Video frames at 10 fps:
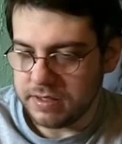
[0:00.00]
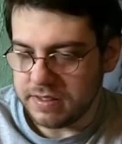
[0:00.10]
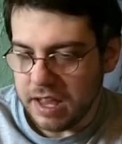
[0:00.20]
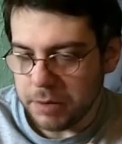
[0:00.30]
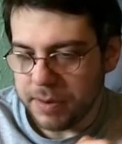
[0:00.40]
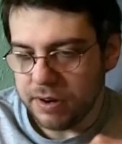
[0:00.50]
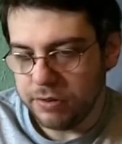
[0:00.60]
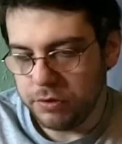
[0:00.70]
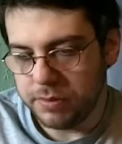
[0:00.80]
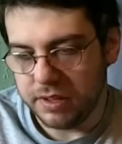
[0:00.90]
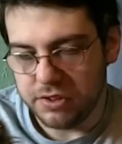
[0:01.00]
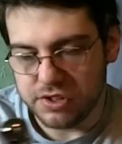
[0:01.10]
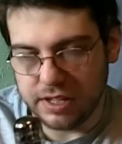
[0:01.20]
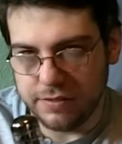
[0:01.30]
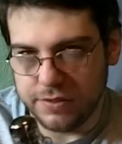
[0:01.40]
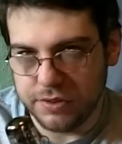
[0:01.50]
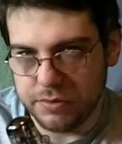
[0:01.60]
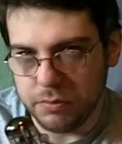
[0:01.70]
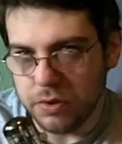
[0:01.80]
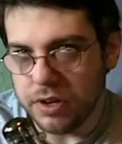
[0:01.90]
The stock power tubes they usually give
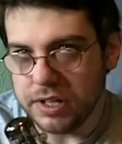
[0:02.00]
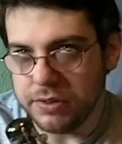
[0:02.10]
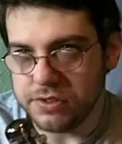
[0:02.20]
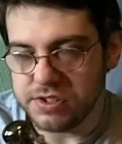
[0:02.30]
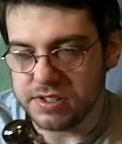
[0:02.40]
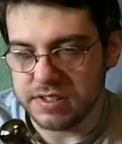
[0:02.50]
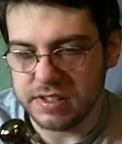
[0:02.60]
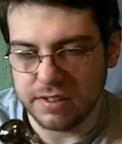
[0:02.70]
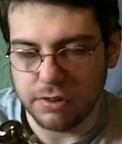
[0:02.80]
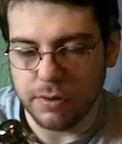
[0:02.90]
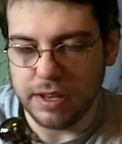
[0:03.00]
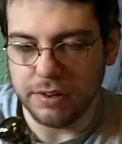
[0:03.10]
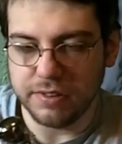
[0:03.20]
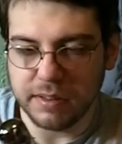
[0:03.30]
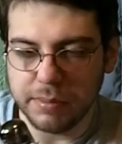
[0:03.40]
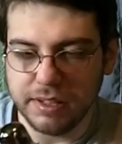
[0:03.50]
you at Woo Audio is just the 6080s,